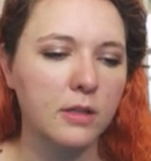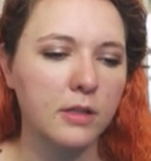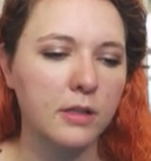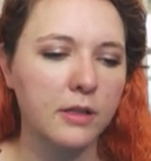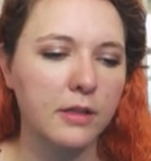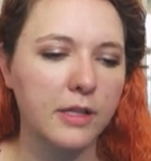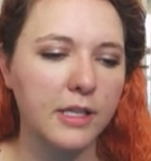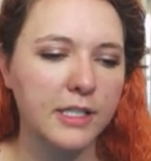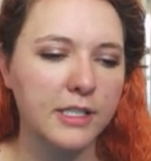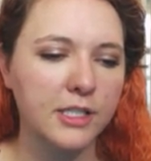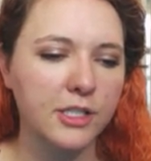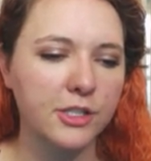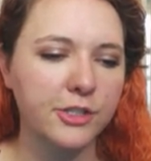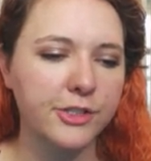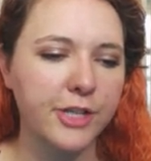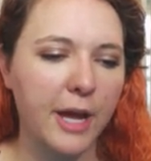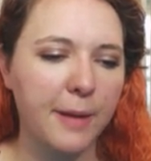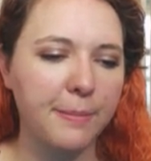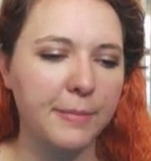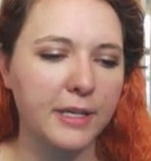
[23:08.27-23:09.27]
This is
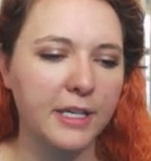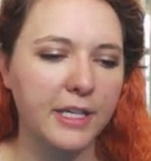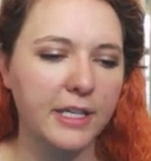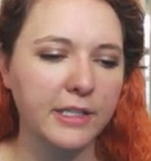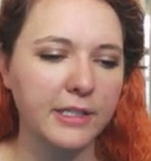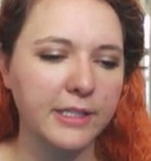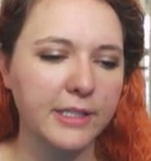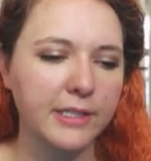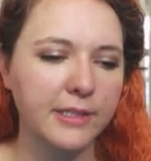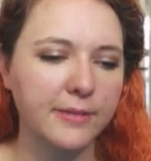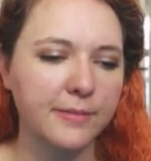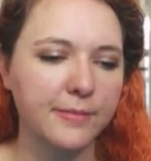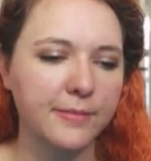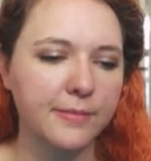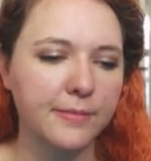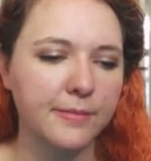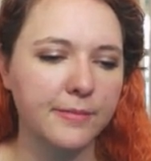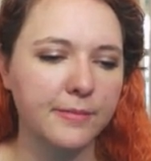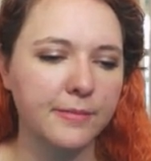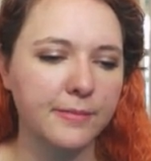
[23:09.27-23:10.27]
Japanese.
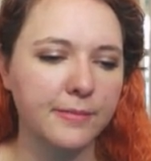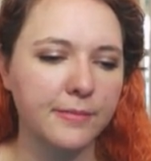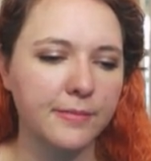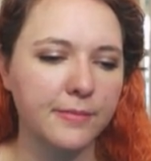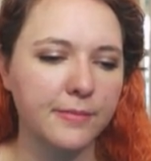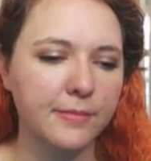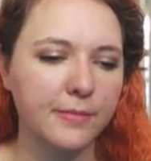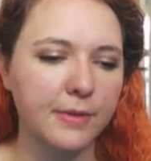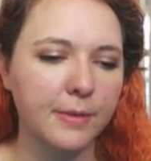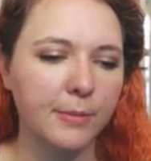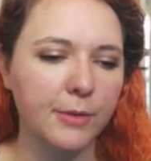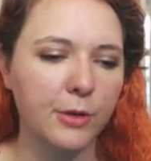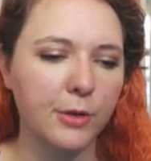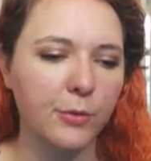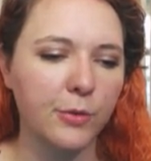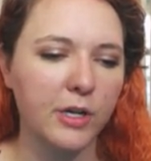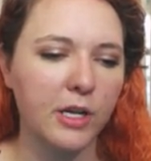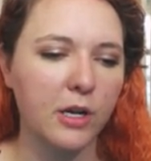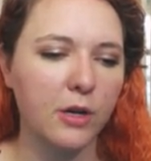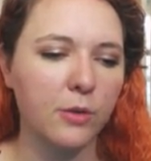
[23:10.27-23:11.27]
I'm gonna
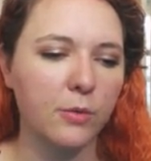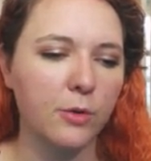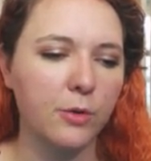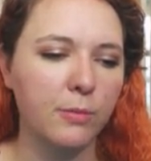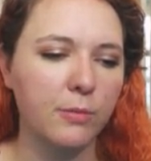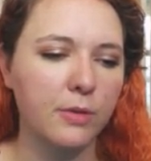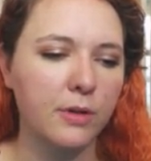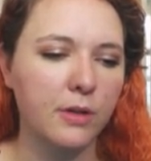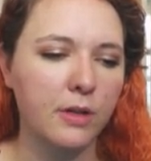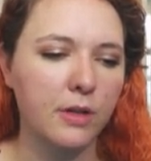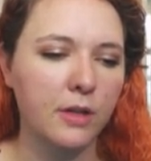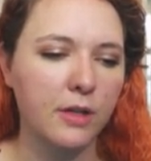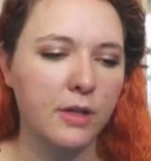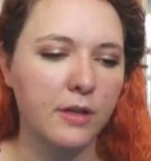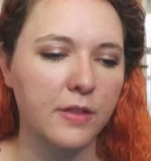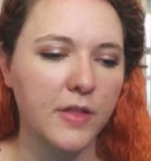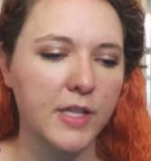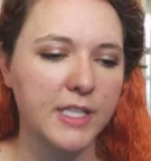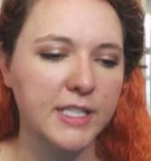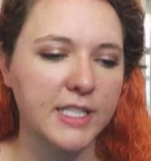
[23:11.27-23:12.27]
run out of room.
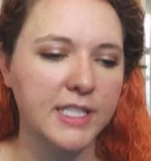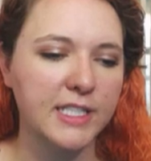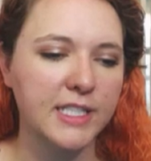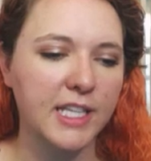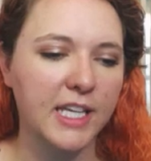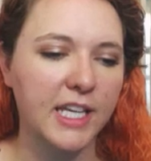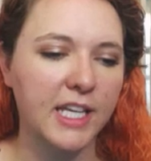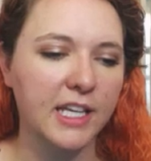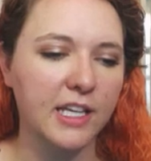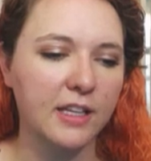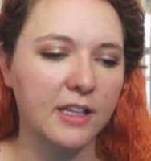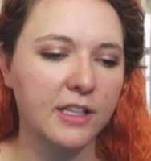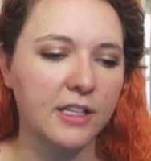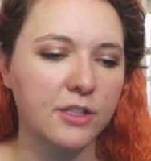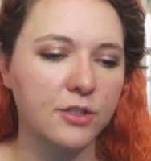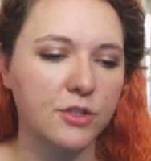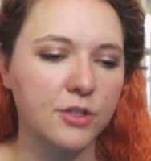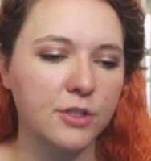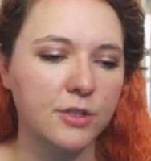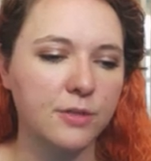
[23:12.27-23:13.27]
This is English.